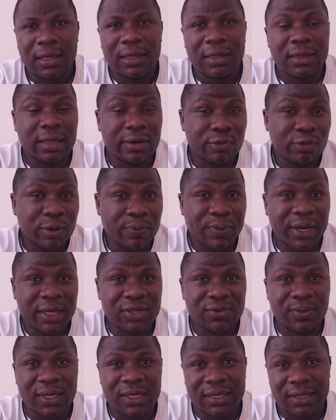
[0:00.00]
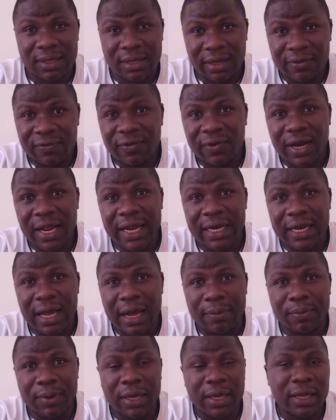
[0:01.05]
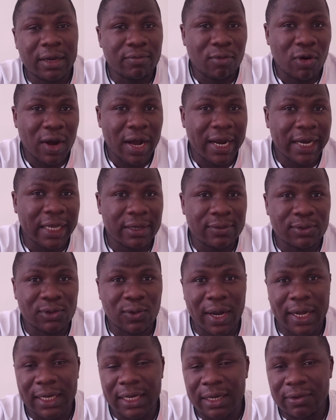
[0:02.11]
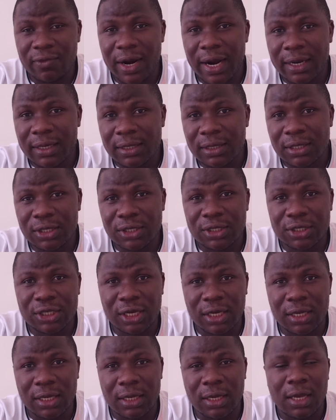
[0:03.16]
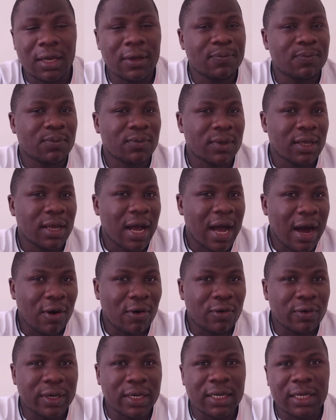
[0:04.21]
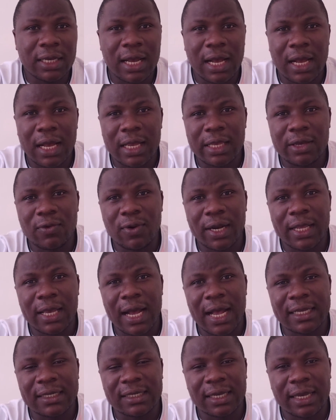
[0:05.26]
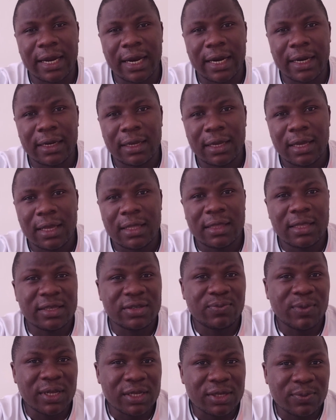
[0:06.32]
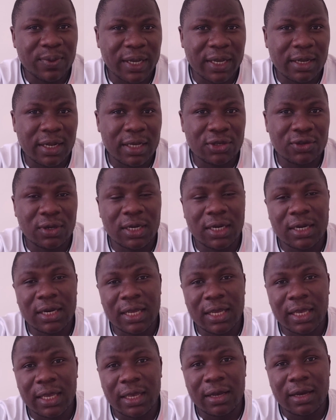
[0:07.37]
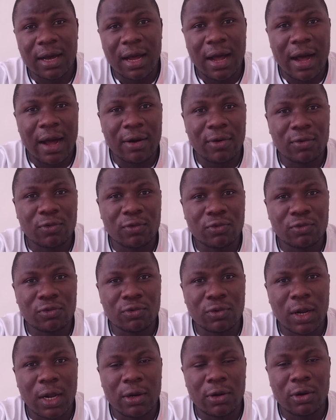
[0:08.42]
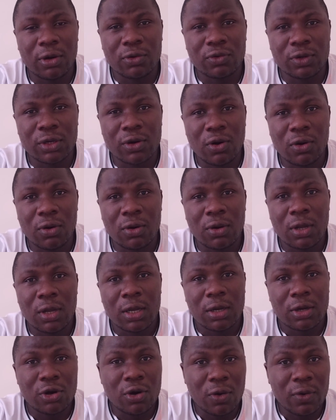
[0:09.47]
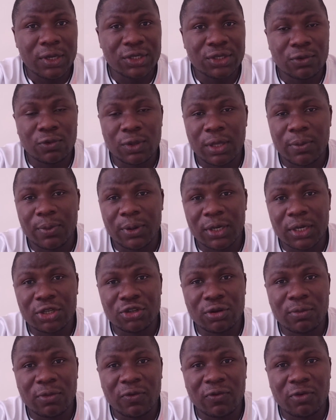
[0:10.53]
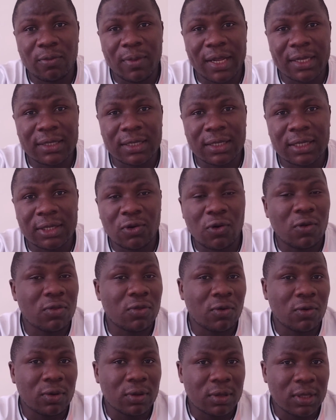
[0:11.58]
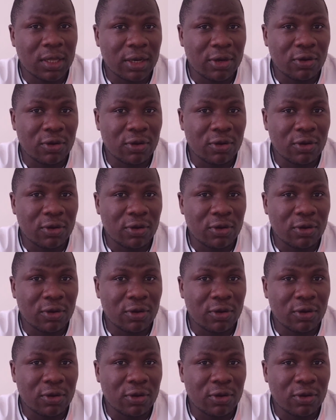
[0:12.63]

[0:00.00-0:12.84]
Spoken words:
the replacements they've lined up in Morgan Gibbs-White, in Ryan Cherki, are already equally as scary. There's been speculation linking Rodrigo Goes with the potential move to Man City, although the